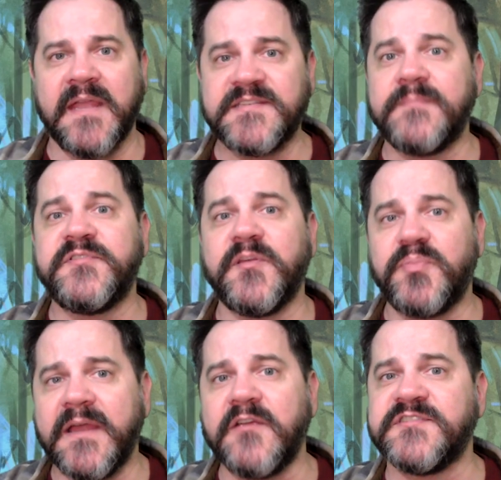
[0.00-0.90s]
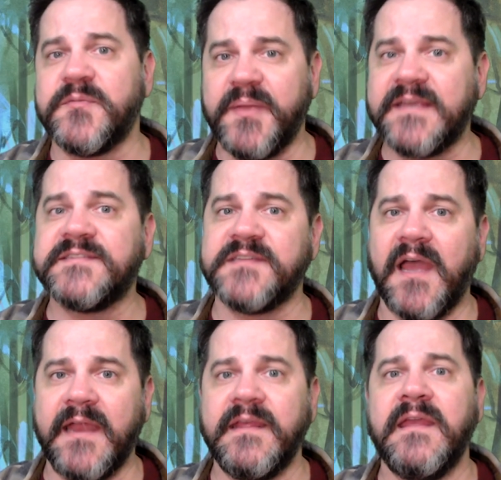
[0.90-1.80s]
It's up to the players to pick a
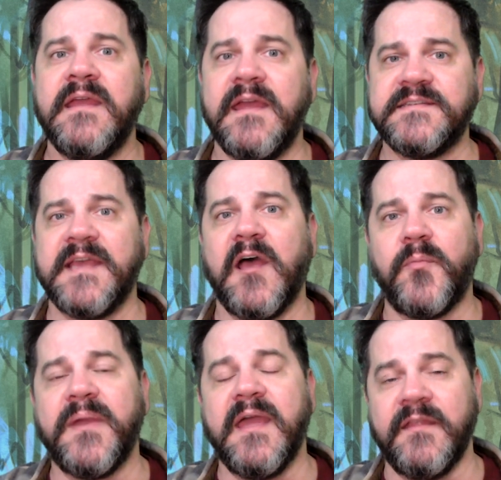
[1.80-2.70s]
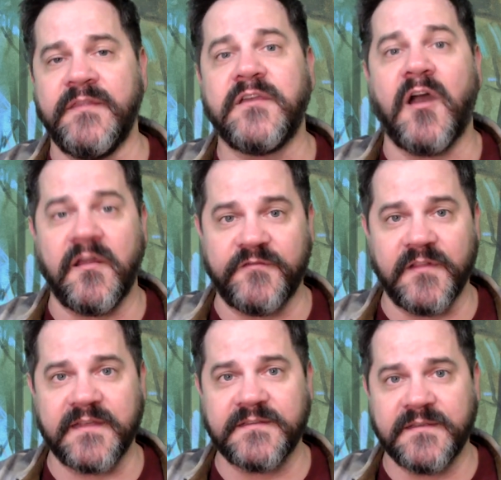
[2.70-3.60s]
side and to help end the
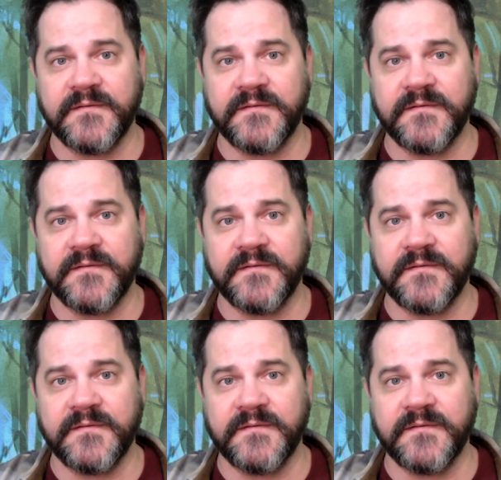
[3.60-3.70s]
conflict.